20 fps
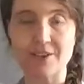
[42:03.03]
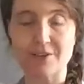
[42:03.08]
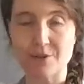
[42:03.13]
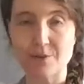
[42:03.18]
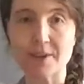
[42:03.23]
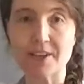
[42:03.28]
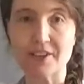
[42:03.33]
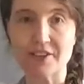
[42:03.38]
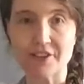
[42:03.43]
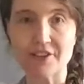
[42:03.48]

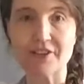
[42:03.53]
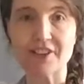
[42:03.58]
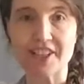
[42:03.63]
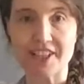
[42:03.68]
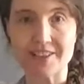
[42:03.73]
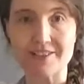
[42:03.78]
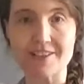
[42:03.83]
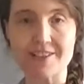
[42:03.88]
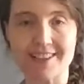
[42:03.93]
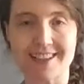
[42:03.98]

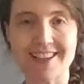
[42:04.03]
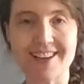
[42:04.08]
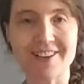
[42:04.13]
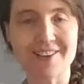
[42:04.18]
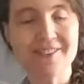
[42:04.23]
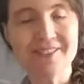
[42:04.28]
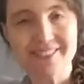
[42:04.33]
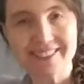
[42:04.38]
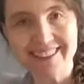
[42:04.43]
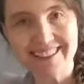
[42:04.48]

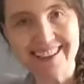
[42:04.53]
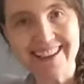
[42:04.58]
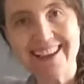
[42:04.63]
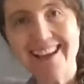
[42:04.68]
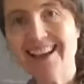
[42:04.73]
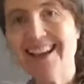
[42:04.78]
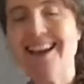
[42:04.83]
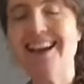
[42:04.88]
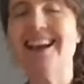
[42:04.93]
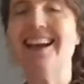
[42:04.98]
ago.
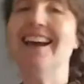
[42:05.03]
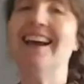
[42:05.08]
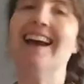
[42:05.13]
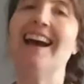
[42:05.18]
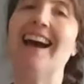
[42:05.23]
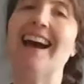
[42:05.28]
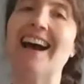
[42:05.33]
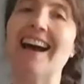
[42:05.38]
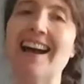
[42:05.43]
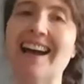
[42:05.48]

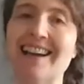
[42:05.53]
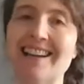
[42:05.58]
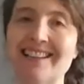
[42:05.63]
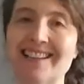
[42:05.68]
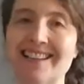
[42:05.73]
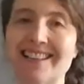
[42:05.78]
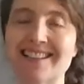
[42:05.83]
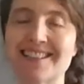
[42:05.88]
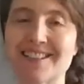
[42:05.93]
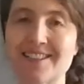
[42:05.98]

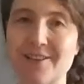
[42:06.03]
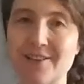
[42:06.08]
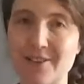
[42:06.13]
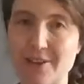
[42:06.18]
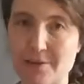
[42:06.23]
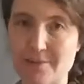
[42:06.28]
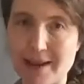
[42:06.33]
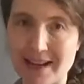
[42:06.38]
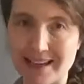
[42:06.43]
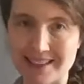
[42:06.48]
And so
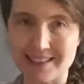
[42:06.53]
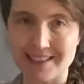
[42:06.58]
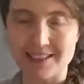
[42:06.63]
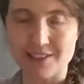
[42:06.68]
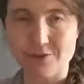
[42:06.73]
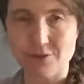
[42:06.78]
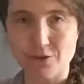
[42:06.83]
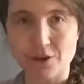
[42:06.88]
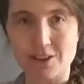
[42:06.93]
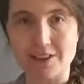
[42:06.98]
they're back to
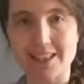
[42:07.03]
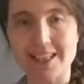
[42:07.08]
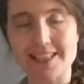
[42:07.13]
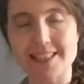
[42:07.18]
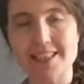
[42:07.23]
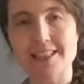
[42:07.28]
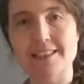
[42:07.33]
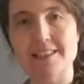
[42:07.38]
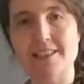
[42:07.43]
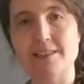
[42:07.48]
this
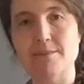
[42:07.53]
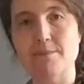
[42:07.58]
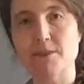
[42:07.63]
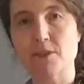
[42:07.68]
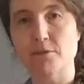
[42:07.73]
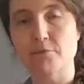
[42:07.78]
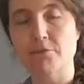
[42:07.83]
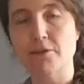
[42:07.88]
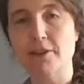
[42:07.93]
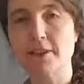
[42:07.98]
four-class system.
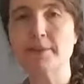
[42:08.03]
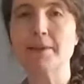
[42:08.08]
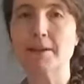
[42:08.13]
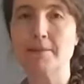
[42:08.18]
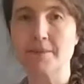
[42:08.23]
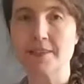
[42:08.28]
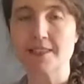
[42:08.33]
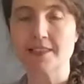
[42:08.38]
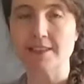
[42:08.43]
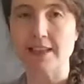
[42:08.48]
So
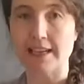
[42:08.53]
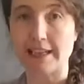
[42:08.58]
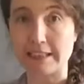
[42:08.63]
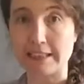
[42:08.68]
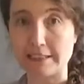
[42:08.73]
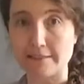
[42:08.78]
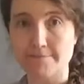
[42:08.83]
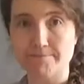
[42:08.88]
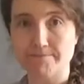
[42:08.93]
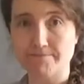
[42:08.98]
Premium
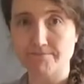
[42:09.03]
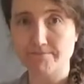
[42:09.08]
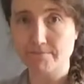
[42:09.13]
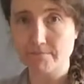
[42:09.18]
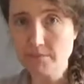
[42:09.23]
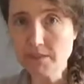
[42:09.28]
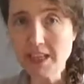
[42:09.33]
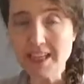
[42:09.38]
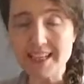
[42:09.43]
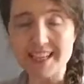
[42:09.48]
Select
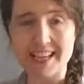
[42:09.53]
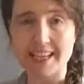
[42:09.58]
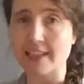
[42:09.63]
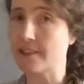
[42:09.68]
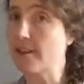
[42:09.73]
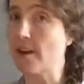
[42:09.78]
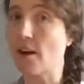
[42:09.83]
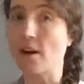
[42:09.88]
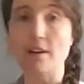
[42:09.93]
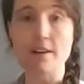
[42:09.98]

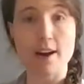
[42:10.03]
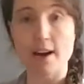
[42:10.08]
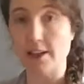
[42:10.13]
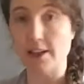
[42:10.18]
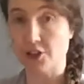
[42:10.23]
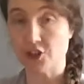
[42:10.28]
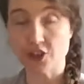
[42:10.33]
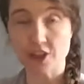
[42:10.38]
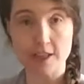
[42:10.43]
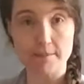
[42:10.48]
tickets are
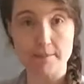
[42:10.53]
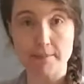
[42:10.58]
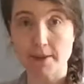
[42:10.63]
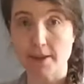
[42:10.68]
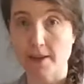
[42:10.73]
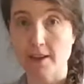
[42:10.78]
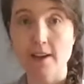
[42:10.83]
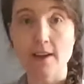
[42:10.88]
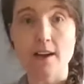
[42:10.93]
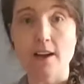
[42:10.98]
not cheap.
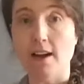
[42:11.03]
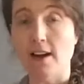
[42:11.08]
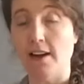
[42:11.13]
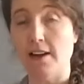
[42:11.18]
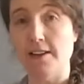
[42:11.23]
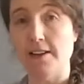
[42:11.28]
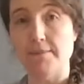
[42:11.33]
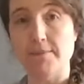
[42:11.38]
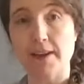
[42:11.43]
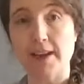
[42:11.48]

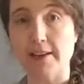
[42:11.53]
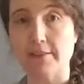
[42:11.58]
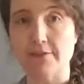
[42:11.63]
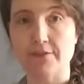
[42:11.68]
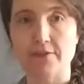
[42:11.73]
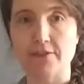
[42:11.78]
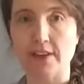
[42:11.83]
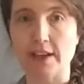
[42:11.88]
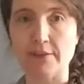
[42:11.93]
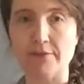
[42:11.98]

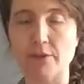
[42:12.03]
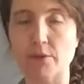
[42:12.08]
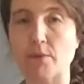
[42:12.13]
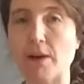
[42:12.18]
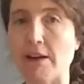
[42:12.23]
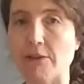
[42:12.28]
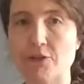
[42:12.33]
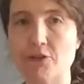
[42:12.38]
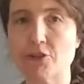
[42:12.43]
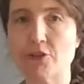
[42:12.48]
If a
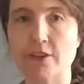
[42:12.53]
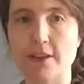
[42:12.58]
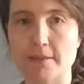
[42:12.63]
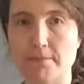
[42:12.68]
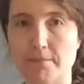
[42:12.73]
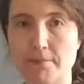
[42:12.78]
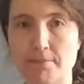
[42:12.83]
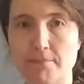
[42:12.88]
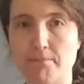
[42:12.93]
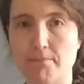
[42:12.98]
round
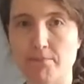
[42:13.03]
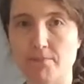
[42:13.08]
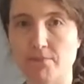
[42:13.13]
trip